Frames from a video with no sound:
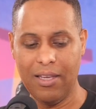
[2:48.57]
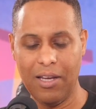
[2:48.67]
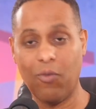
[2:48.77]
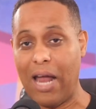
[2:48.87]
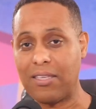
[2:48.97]
You
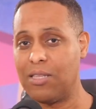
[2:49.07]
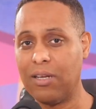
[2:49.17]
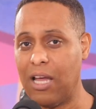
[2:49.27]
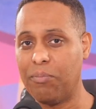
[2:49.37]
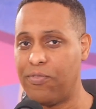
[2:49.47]
know, when I see the
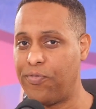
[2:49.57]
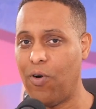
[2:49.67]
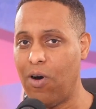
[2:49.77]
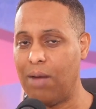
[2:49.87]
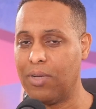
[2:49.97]
number
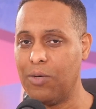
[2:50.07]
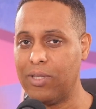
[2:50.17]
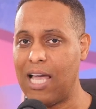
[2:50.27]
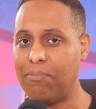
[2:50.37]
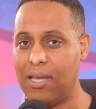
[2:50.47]
four, I'm good
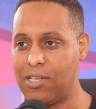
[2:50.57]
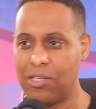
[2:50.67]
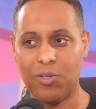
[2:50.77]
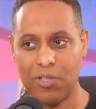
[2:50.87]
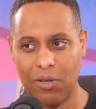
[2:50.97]
with that. Means
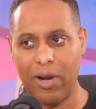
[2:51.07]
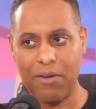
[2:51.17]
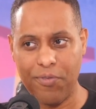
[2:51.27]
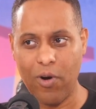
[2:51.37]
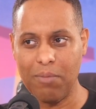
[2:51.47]
it's usually
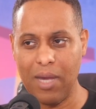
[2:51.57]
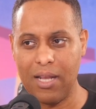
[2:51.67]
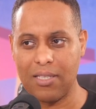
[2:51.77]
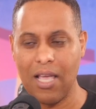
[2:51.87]
around forty minutes.